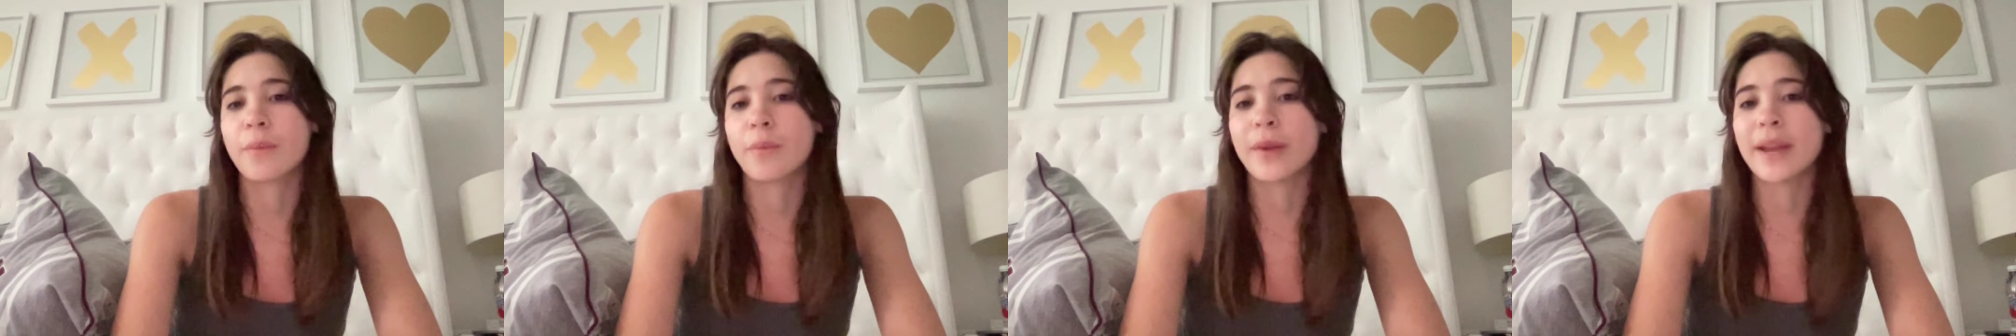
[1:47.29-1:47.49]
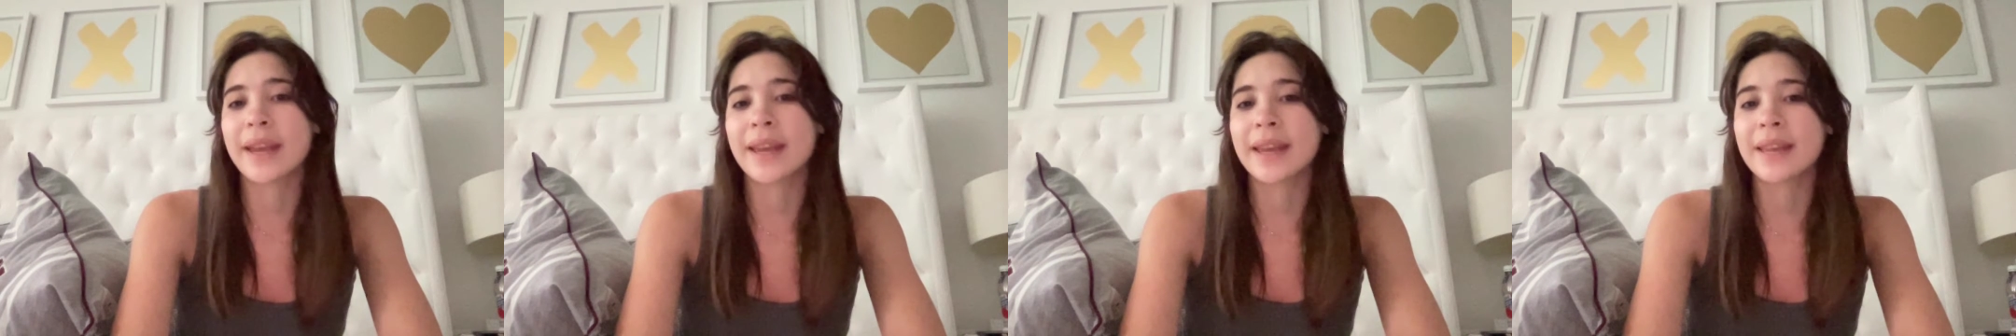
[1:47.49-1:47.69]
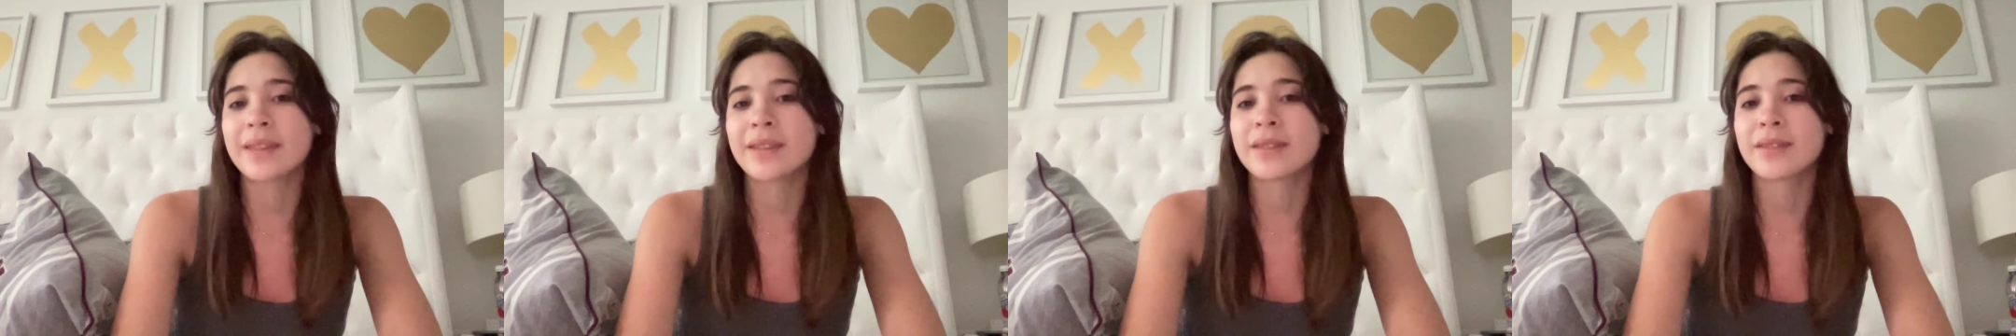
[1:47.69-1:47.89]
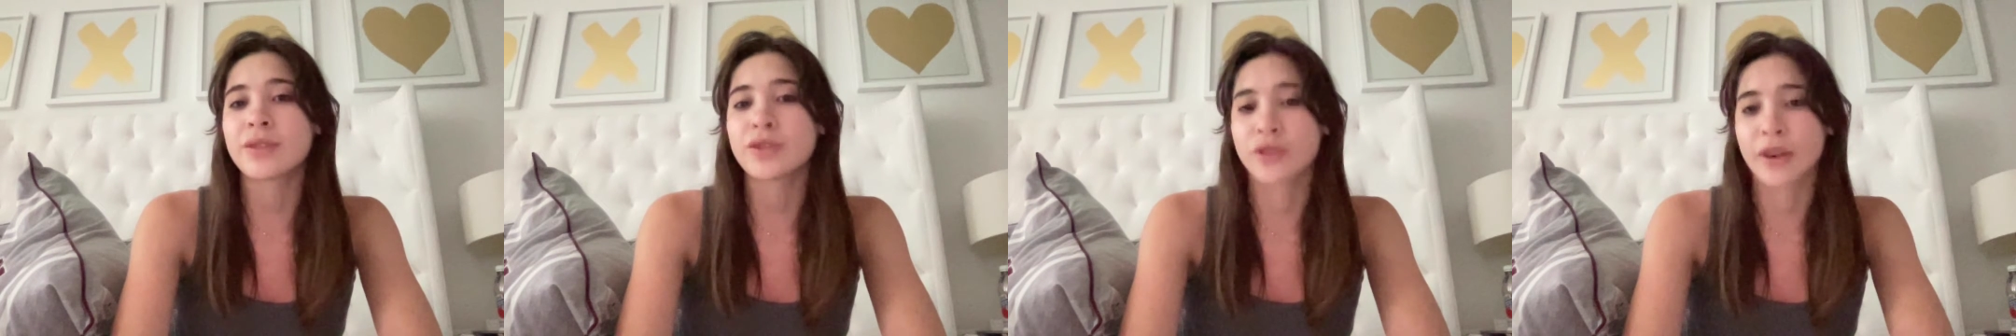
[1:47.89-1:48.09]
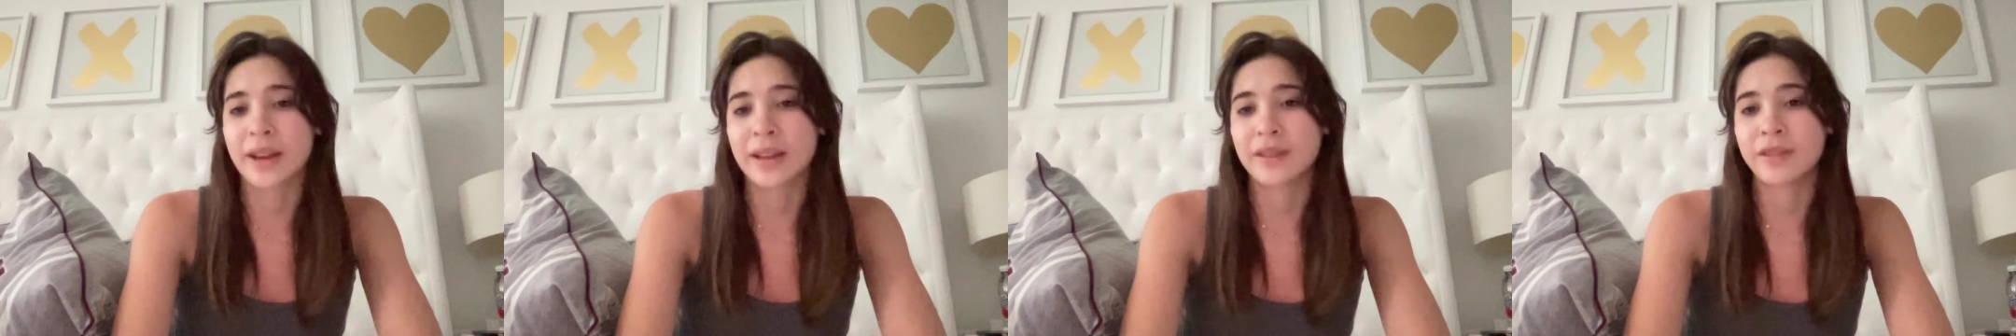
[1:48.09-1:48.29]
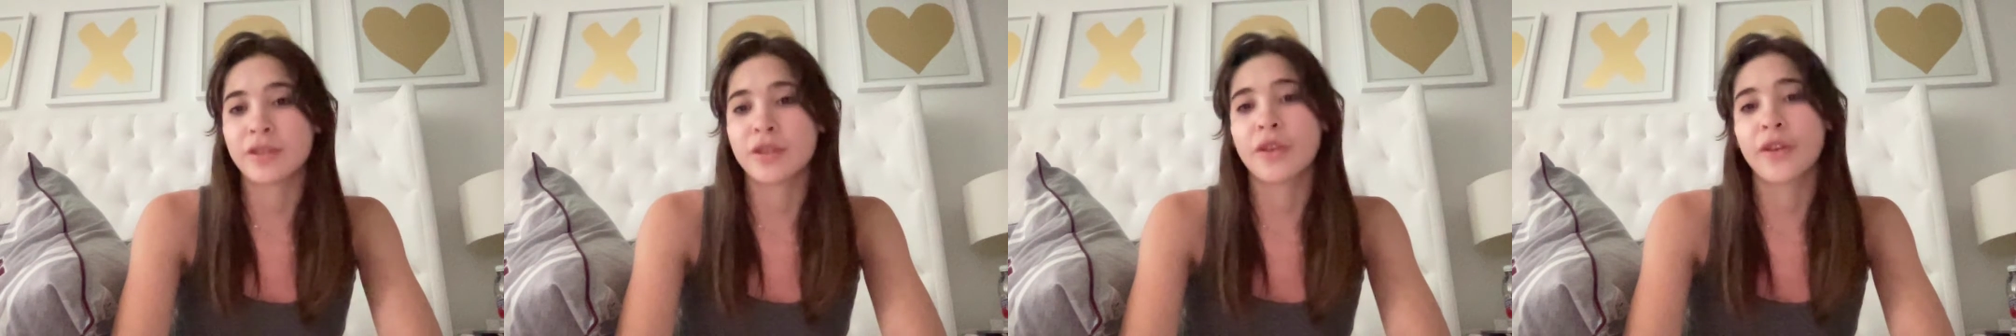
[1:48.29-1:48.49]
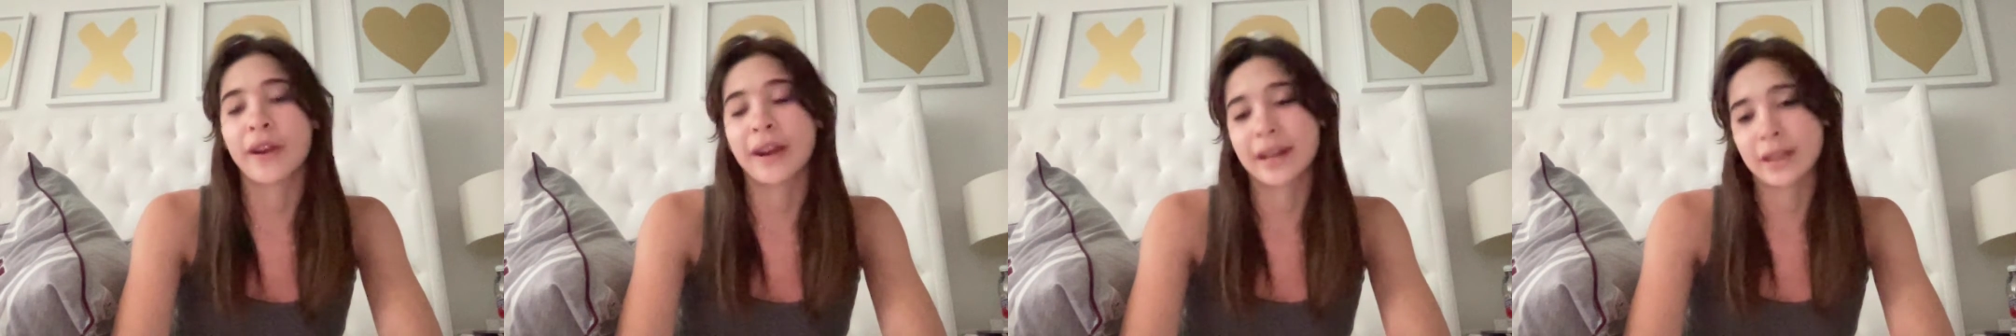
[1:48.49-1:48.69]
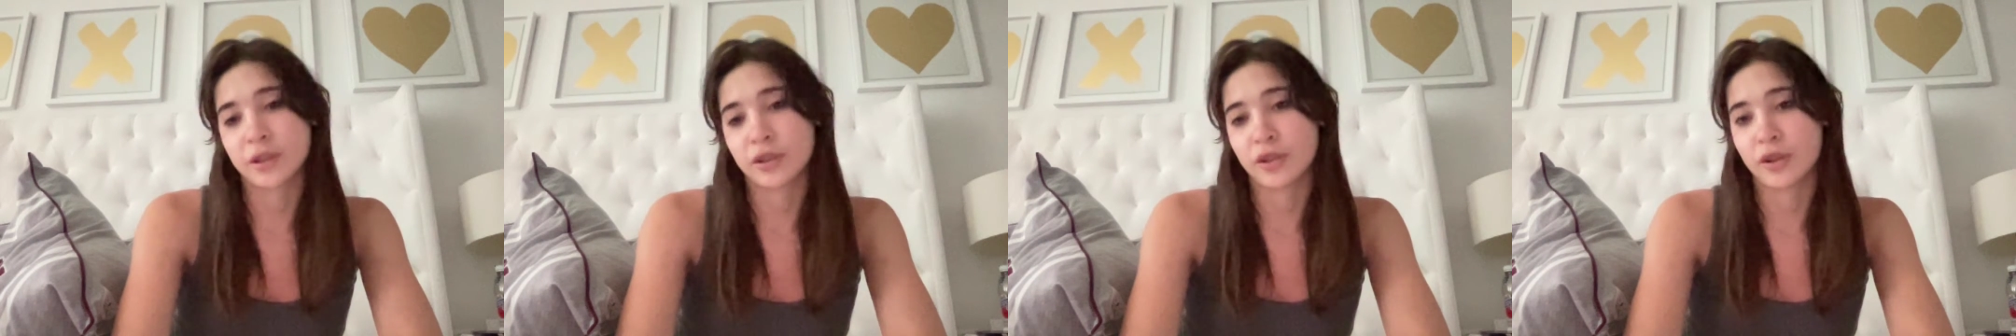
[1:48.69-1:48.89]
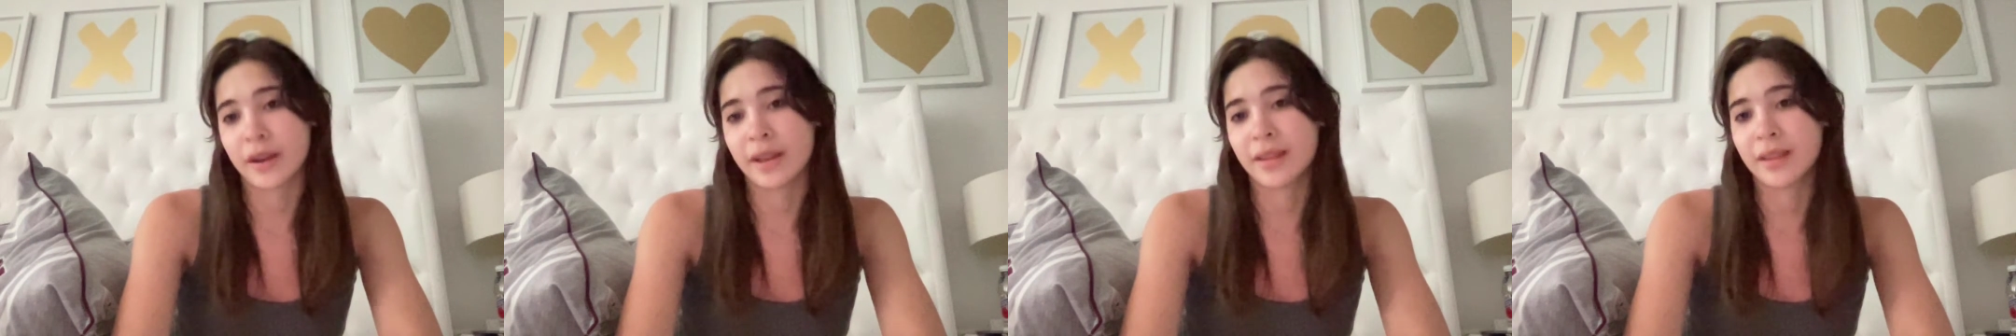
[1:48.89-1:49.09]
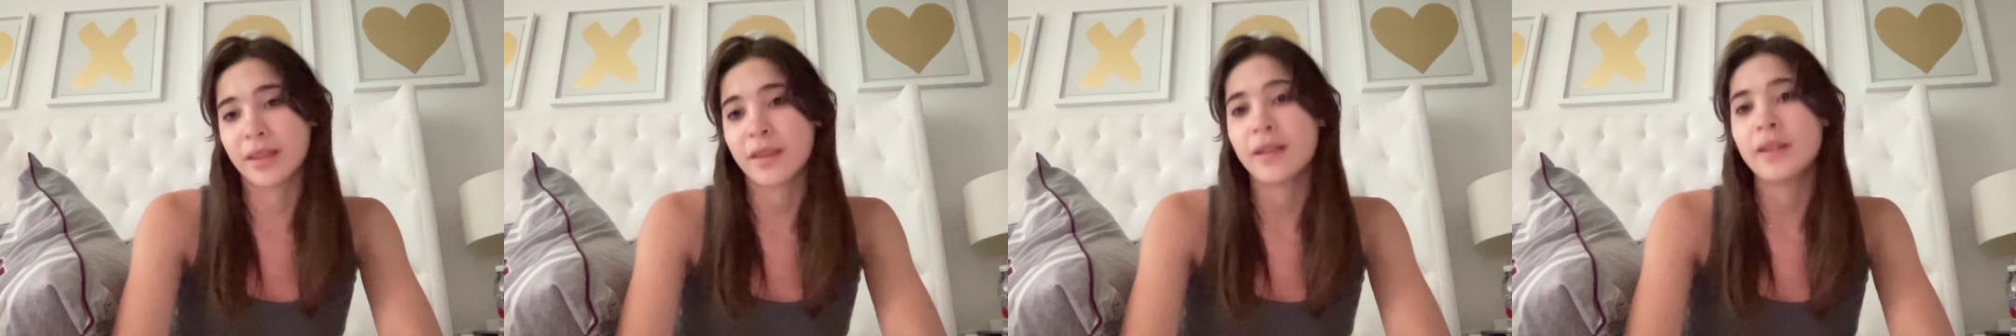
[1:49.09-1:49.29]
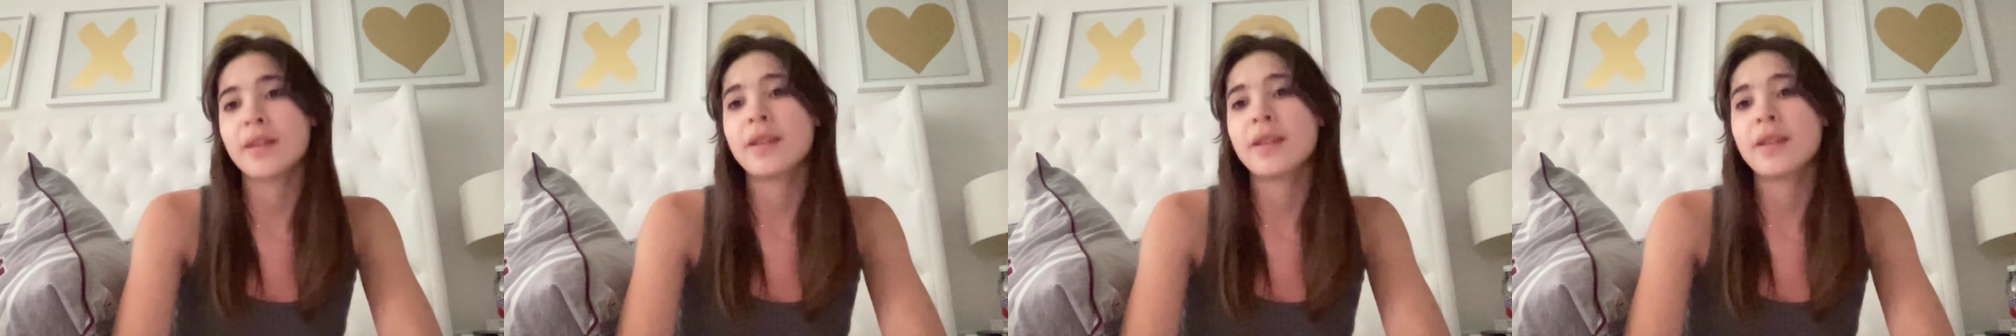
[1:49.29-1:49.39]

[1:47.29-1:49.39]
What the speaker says: weakest strength to greatest strength: